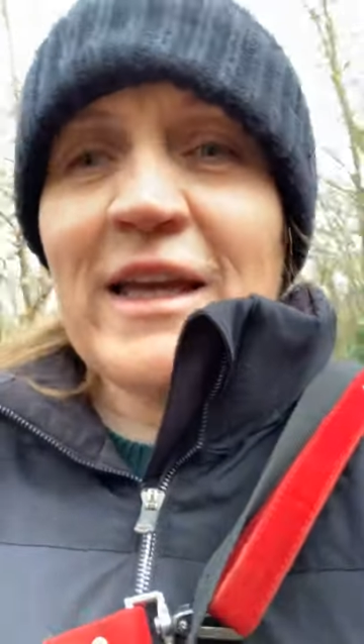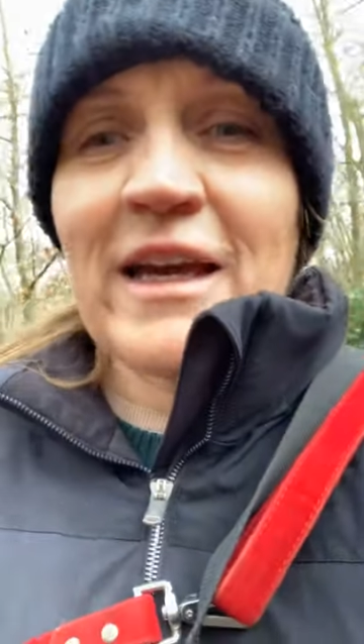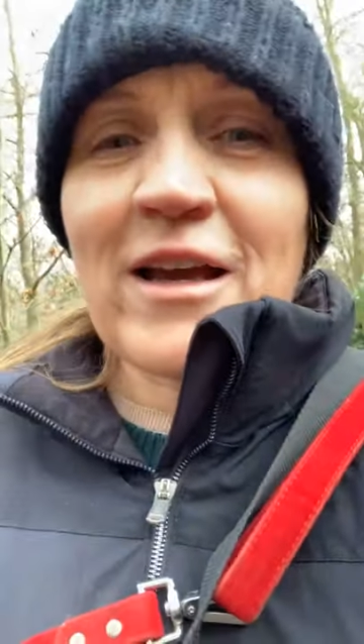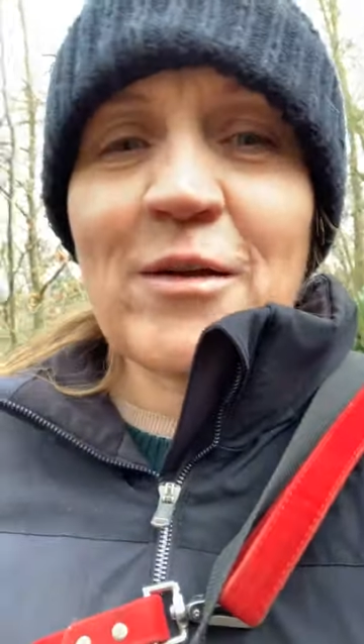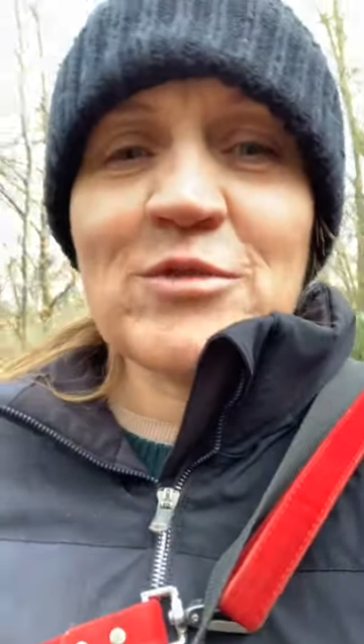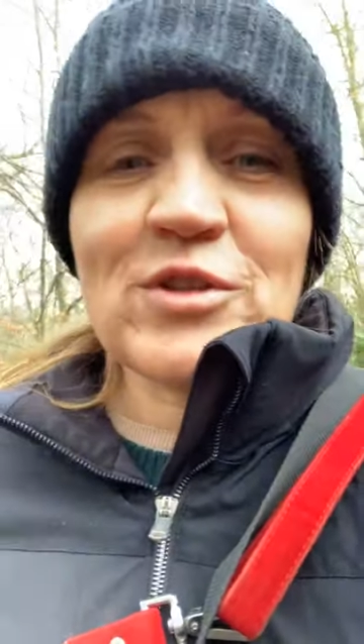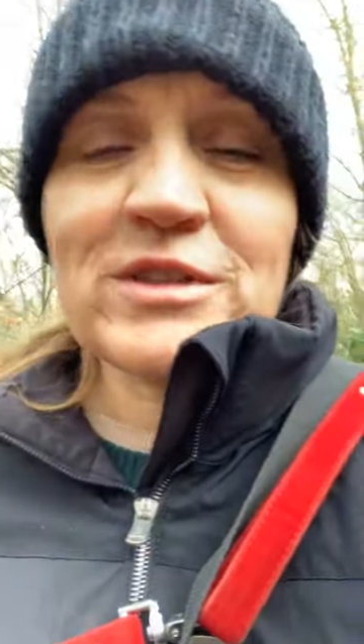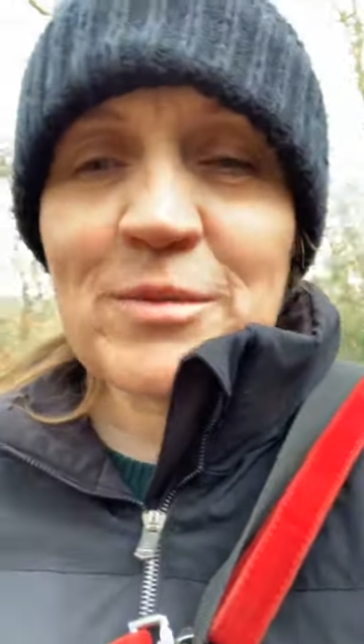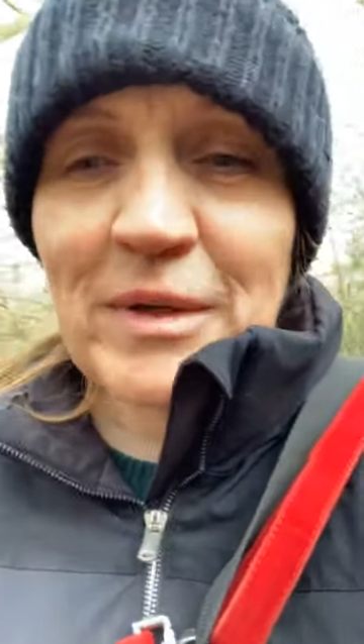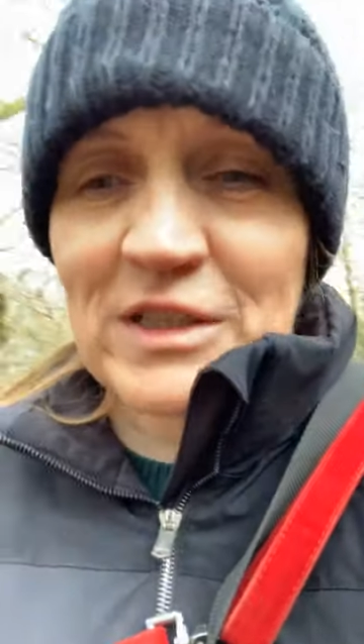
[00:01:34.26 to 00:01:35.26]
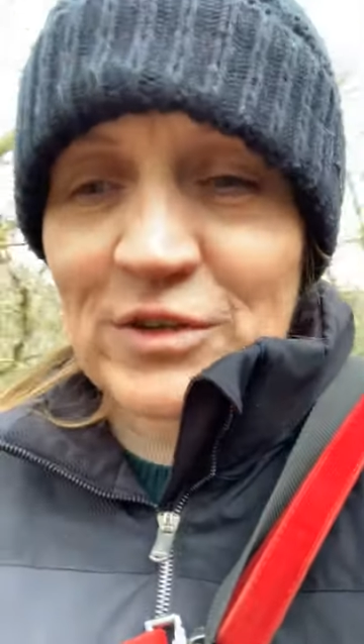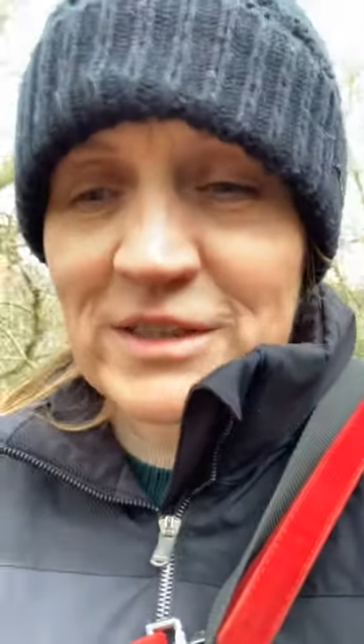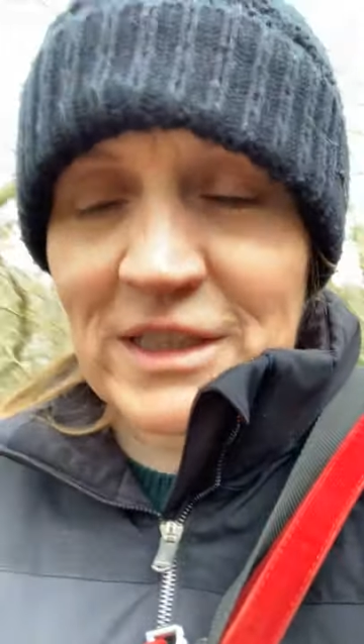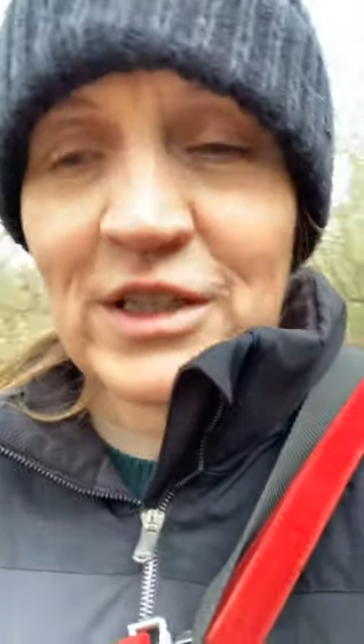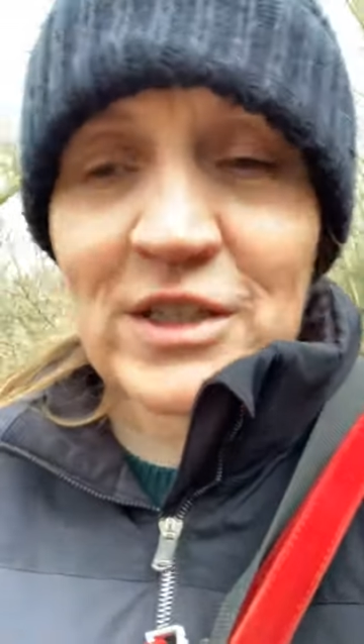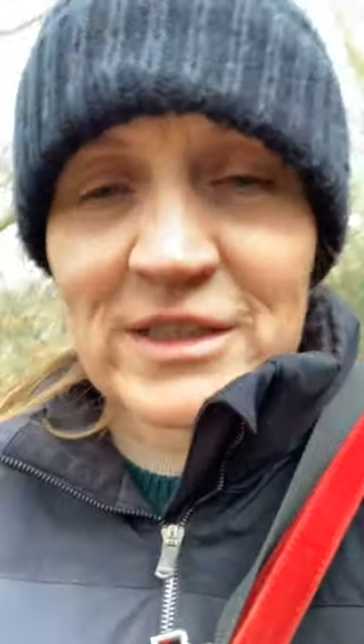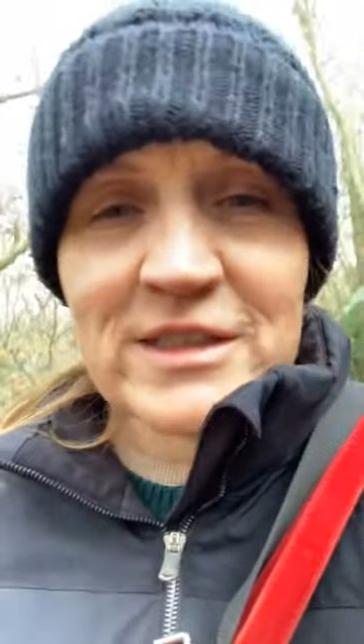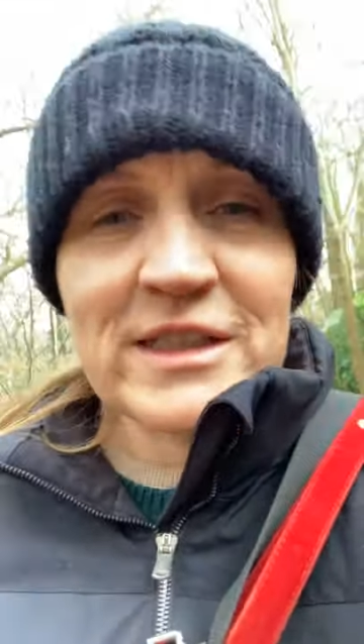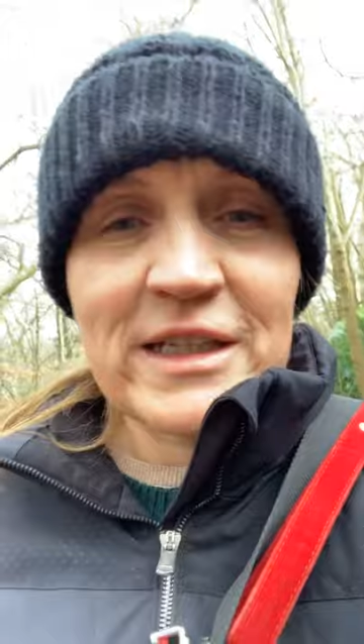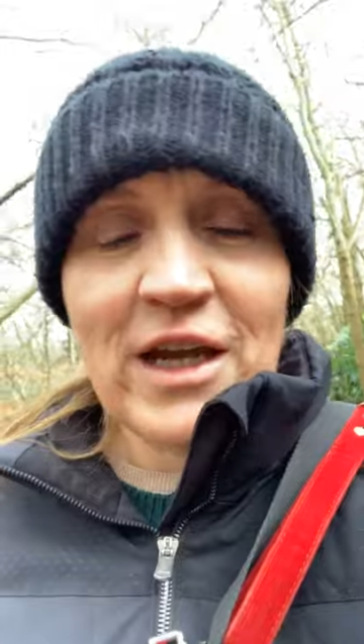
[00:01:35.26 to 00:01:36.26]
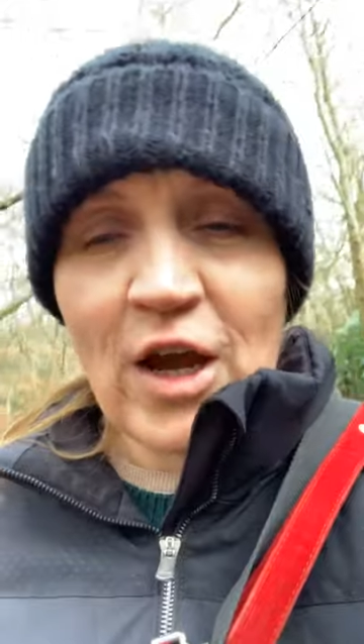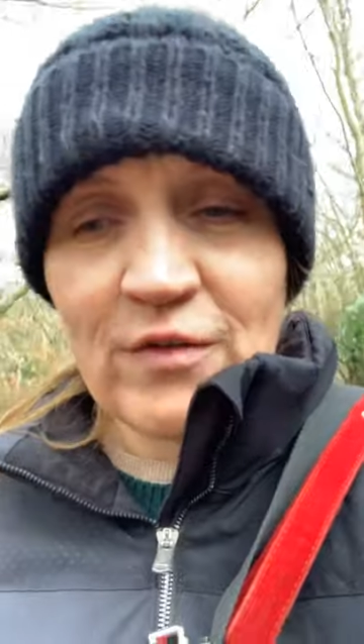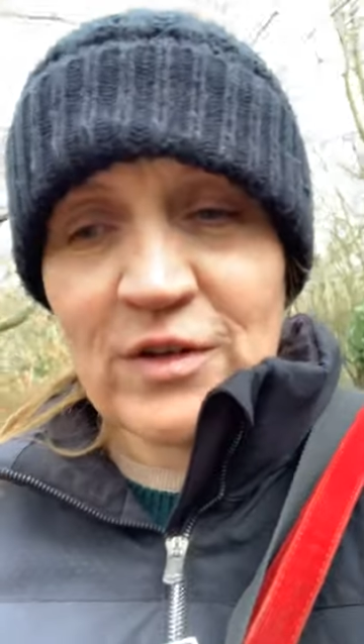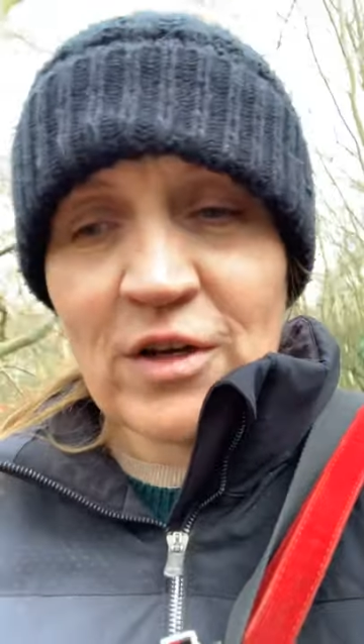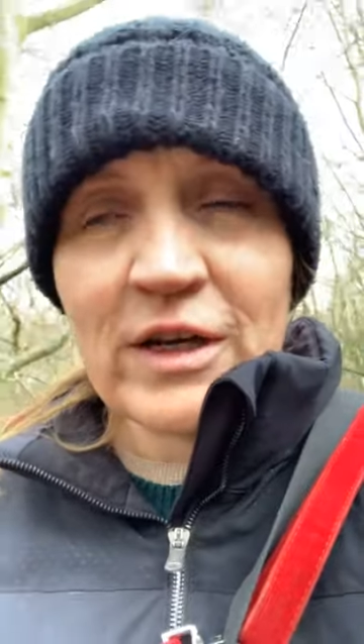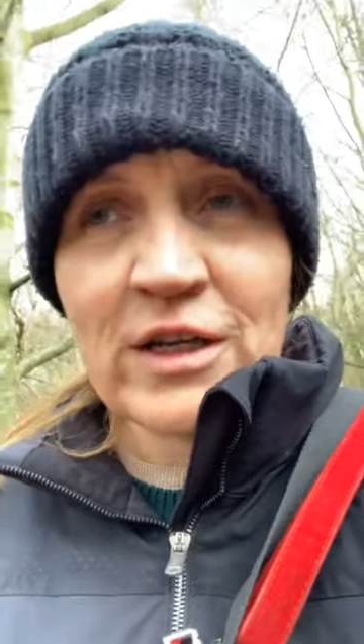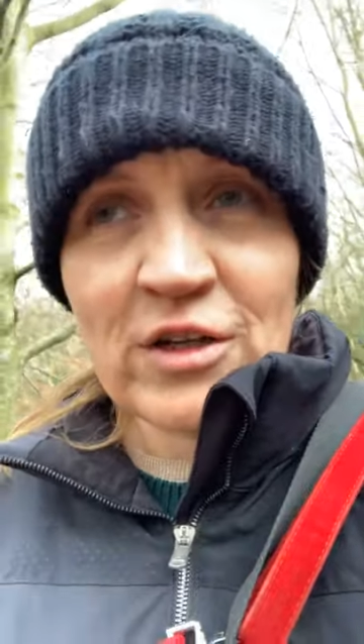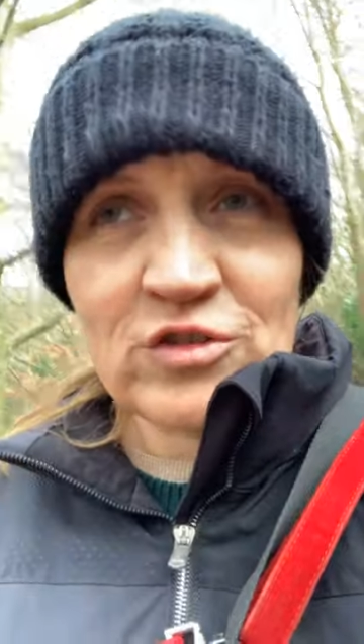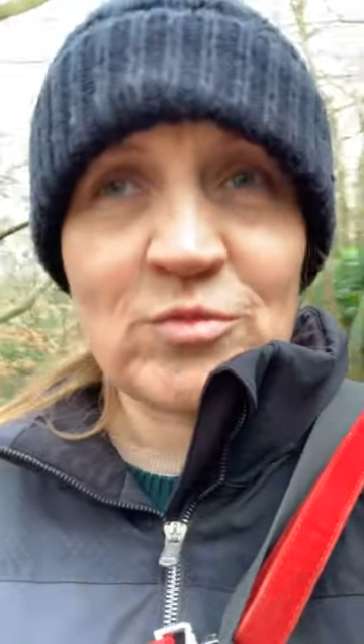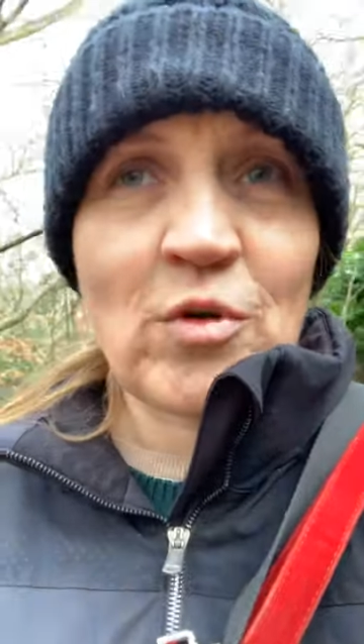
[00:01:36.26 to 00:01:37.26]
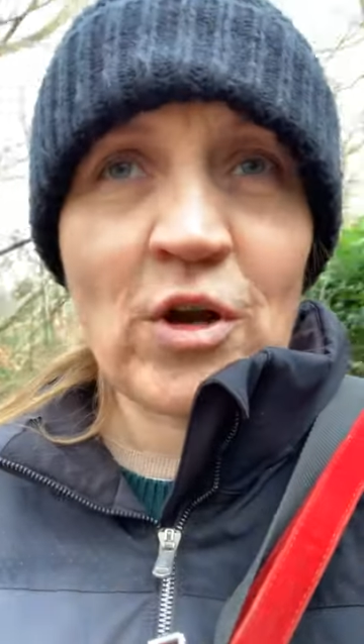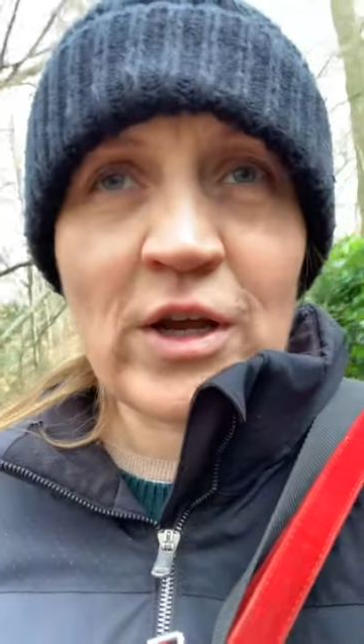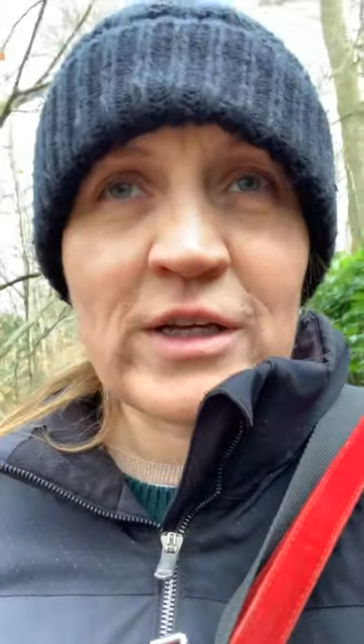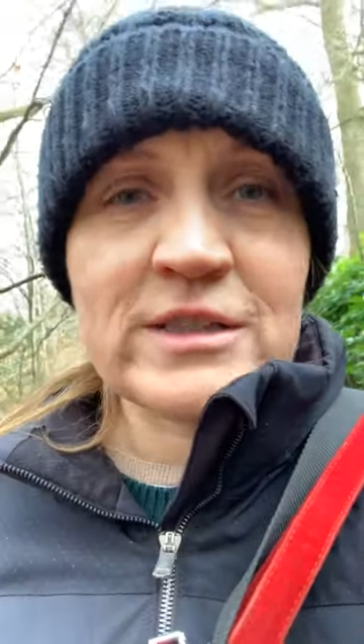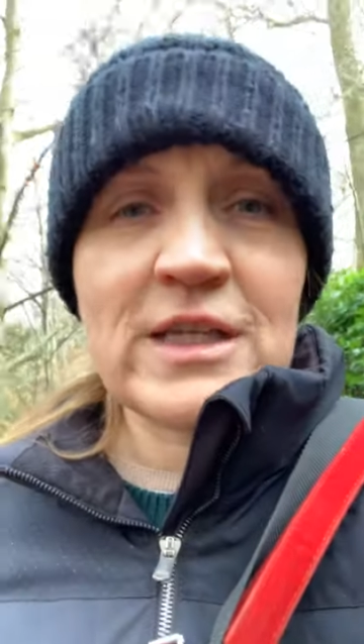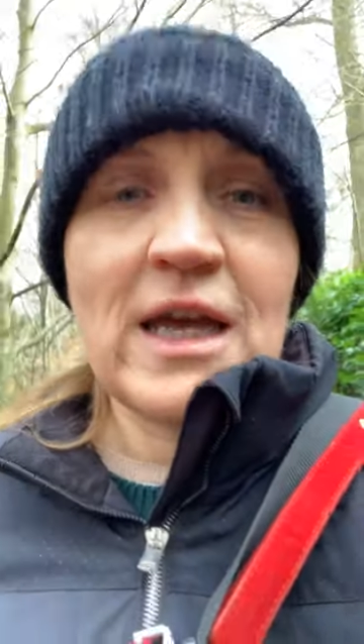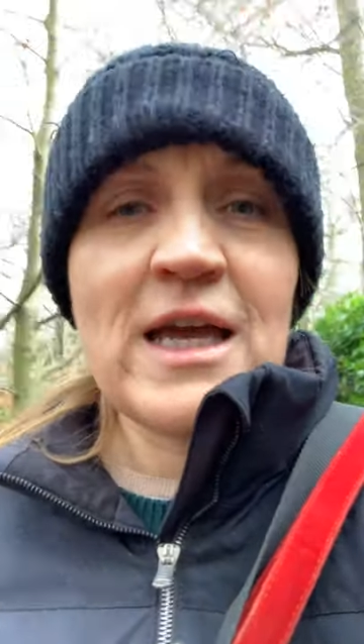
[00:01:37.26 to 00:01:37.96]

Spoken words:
yeah, come join us on Pinterest and you can see over 900 products